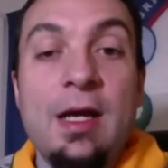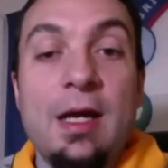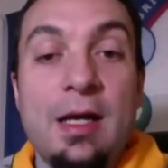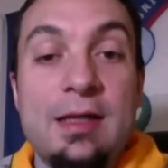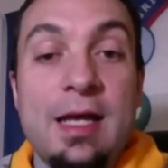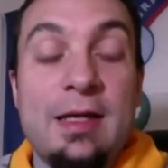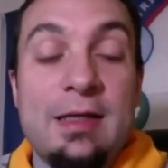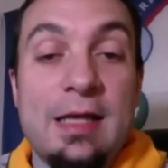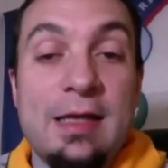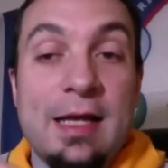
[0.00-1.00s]
there
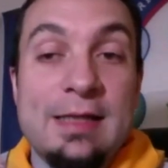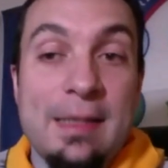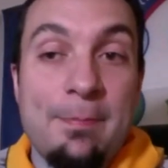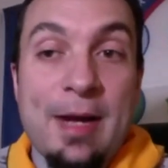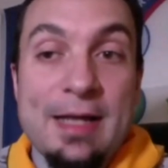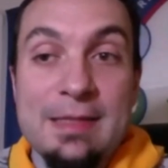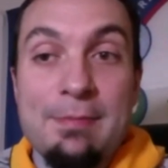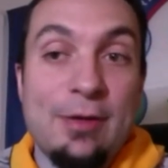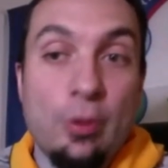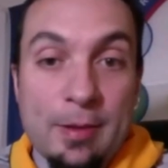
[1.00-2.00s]
are some parts they
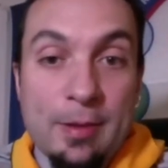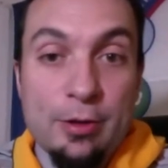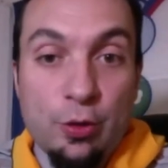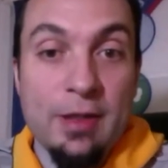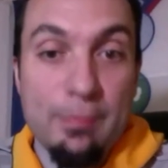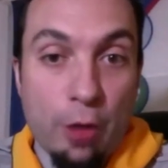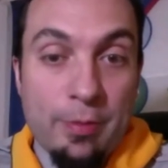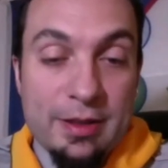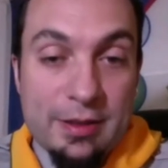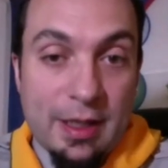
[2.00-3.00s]
might not be able to do at the
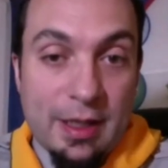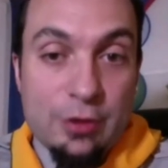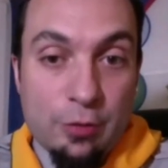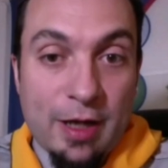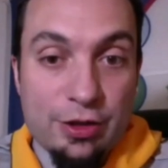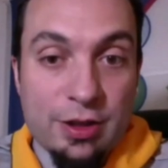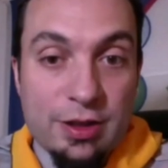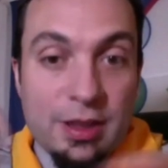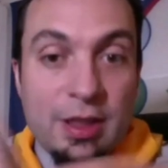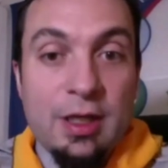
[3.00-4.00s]
moment, as you mentioned.